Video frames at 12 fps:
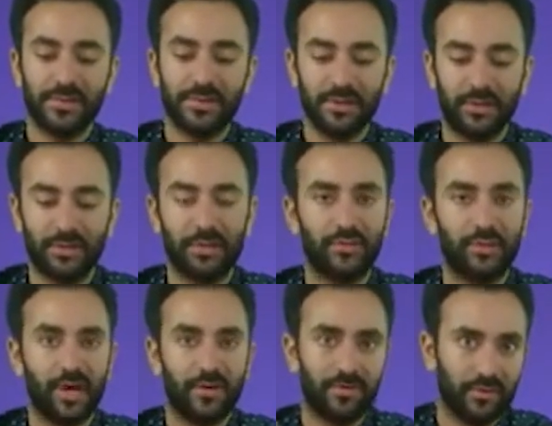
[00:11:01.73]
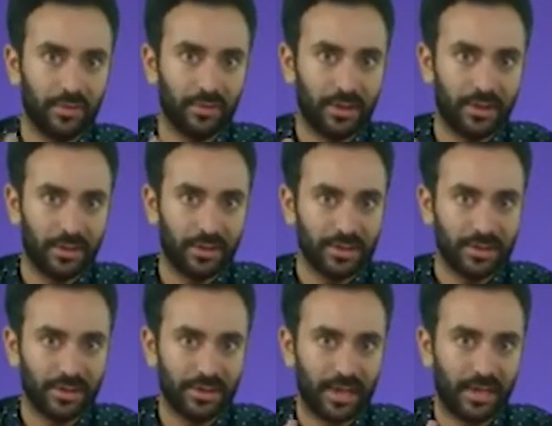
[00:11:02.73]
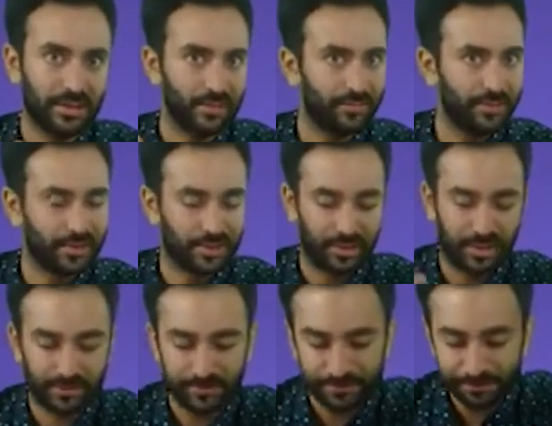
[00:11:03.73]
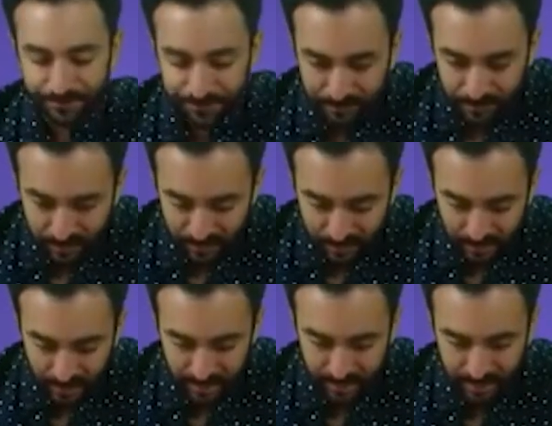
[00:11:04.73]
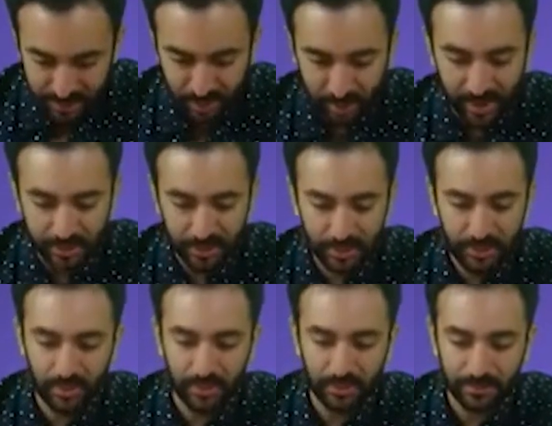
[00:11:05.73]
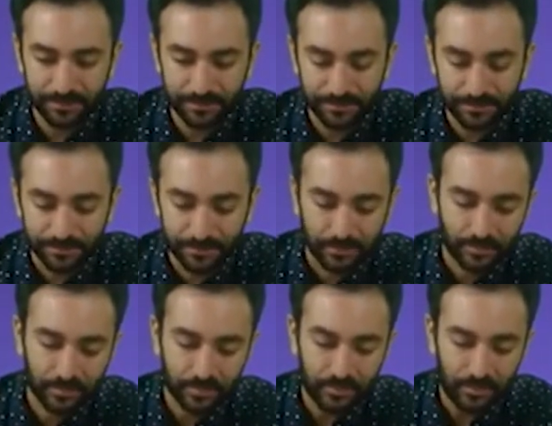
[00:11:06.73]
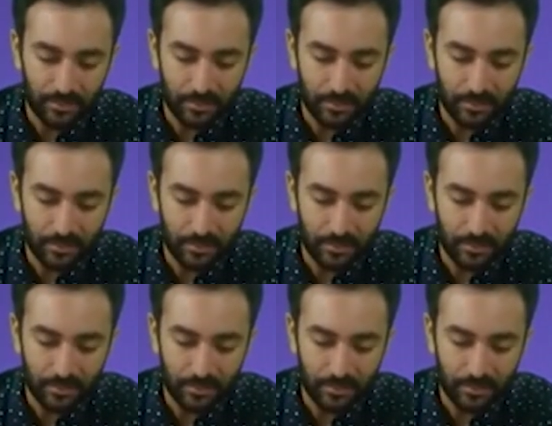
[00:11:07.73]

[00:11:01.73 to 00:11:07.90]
couple of more times until we have all the sides of the screen. So let's go back to Duo.